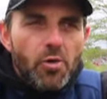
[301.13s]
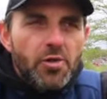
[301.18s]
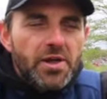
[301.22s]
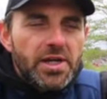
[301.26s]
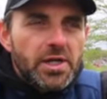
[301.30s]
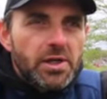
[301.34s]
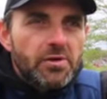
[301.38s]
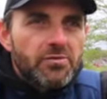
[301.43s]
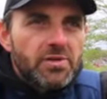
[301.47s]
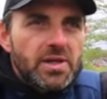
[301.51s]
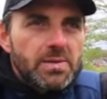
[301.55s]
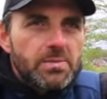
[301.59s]

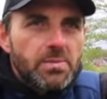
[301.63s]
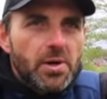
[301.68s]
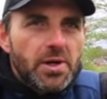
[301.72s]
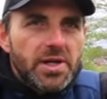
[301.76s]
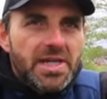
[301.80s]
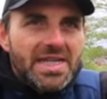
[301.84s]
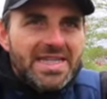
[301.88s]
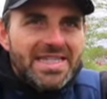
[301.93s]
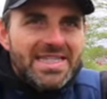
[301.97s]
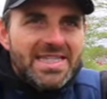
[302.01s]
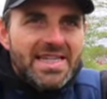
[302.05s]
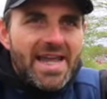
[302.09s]
the governing
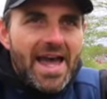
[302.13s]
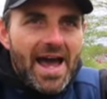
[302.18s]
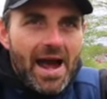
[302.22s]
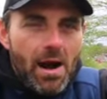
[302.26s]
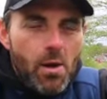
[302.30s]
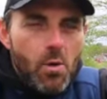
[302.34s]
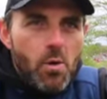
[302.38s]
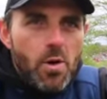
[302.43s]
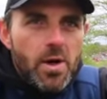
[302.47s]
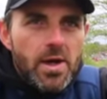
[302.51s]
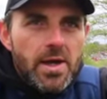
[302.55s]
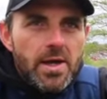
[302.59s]
bodies
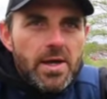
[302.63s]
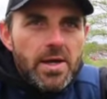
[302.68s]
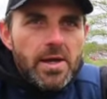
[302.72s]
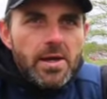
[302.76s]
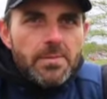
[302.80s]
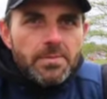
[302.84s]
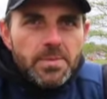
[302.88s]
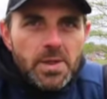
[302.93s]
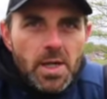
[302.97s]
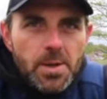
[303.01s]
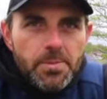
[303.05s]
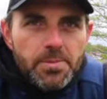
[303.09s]
now
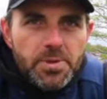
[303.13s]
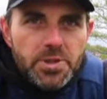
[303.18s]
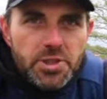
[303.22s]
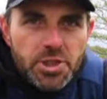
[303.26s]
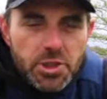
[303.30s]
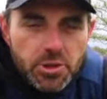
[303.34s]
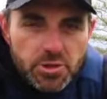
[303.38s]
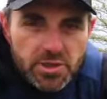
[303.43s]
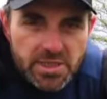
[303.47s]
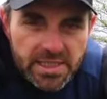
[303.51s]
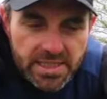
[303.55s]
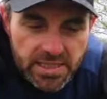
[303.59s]
are
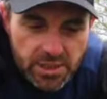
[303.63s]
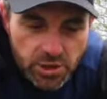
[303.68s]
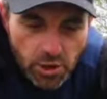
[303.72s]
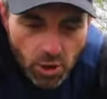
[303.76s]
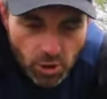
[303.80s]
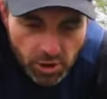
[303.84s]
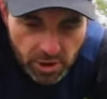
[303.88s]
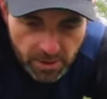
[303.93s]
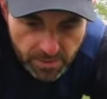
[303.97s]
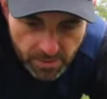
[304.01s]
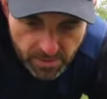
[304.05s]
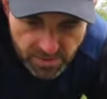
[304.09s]
producing
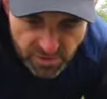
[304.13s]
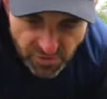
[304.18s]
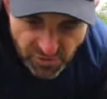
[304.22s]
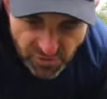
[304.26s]
documents,